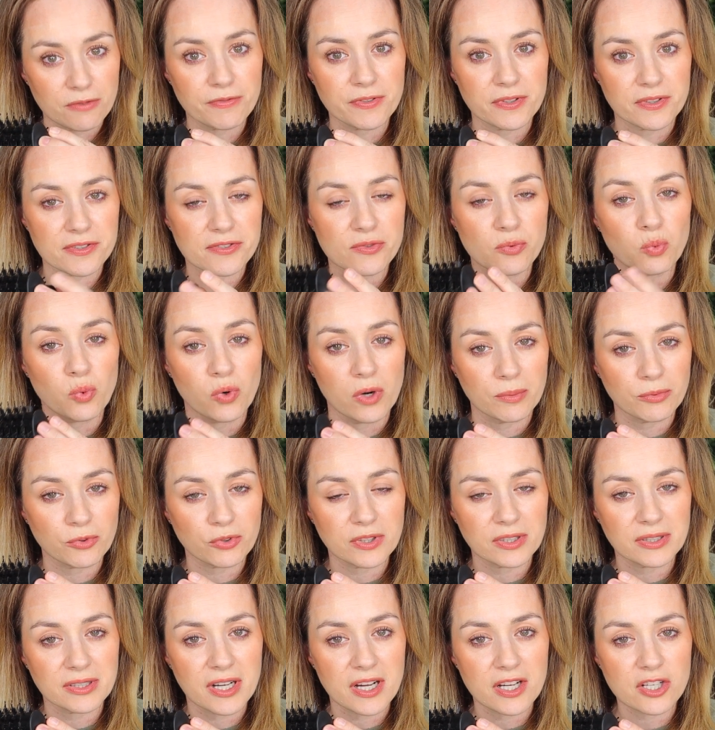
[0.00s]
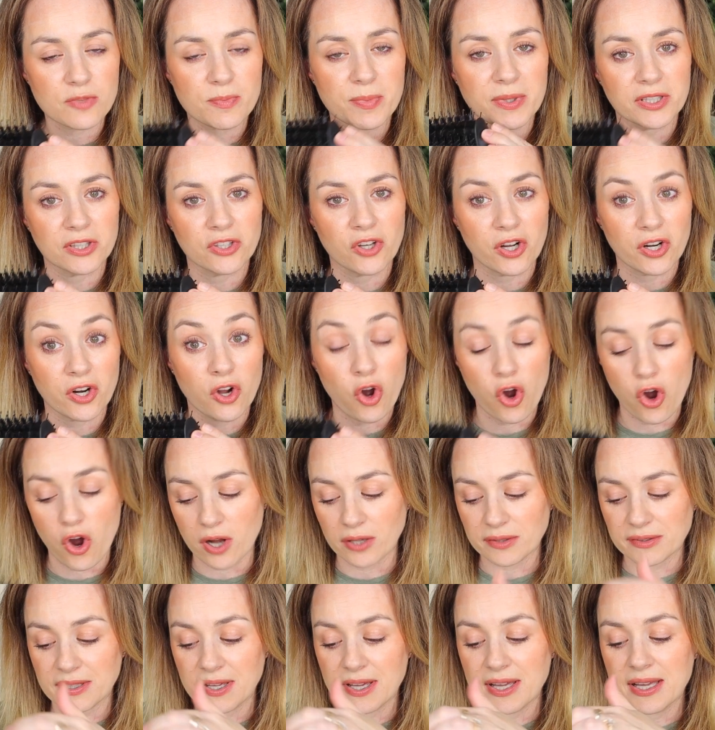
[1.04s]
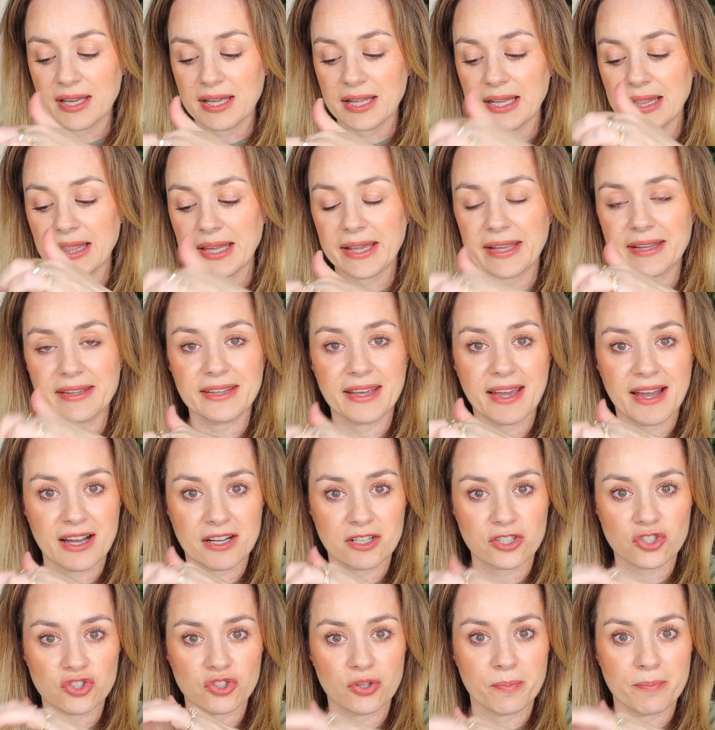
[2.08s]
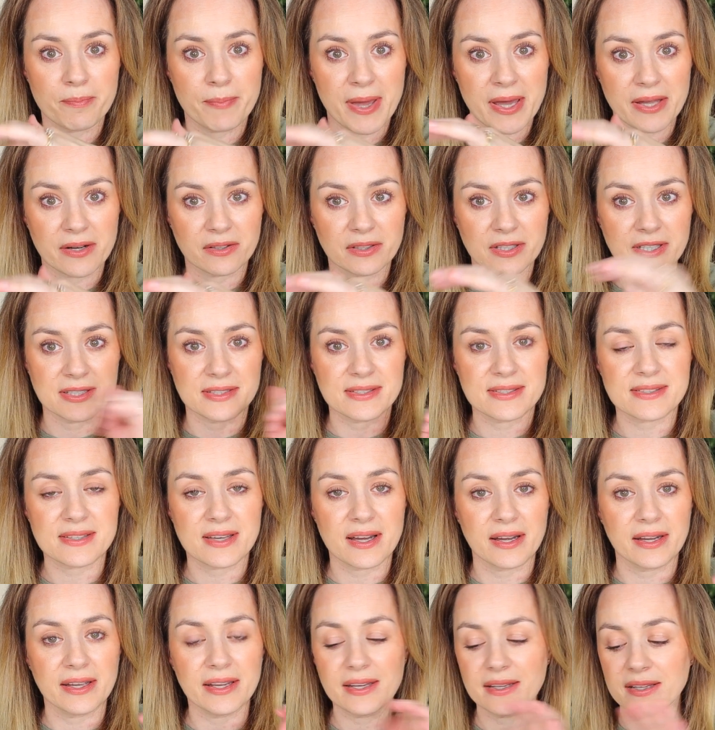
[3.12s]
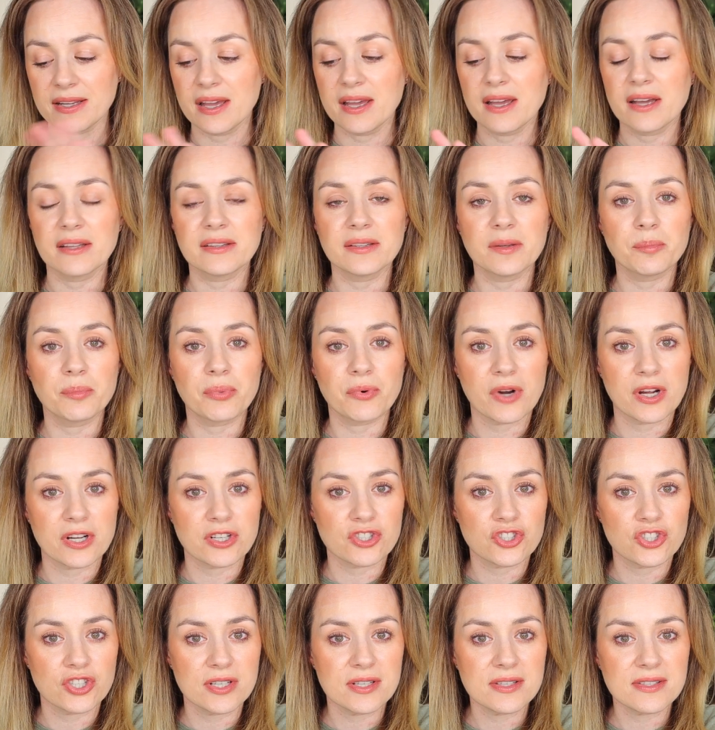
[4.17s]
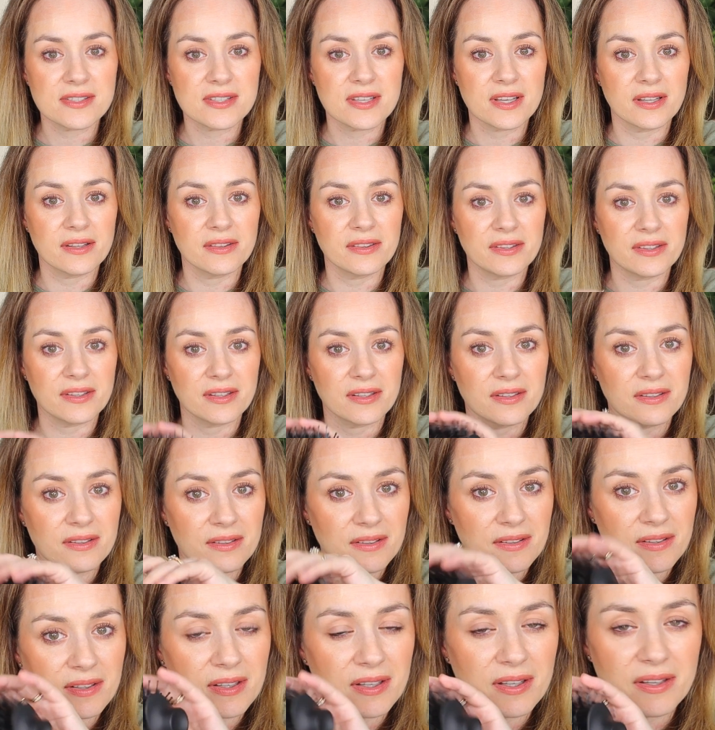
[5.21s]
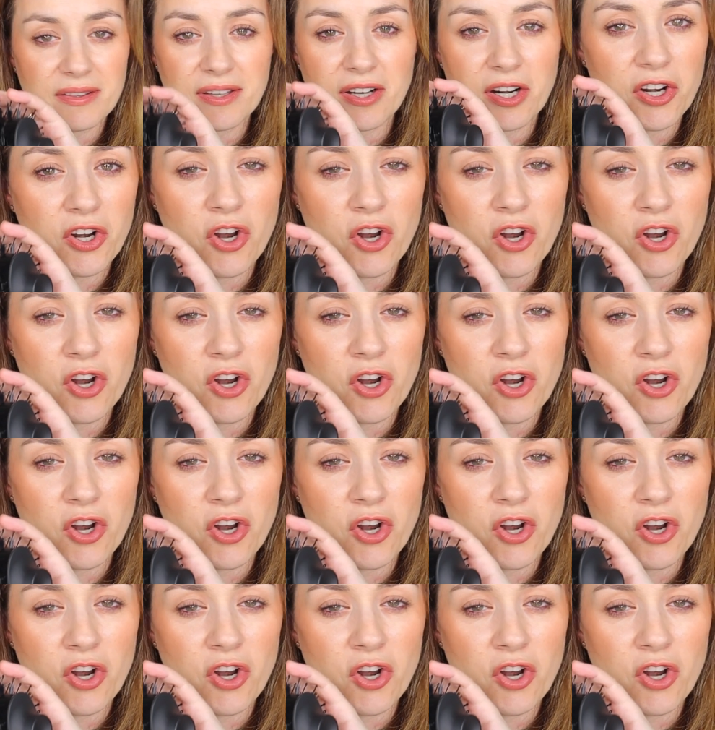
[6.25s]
feels warm to the touch, but not hot like the actual metal inside. The brushes, they're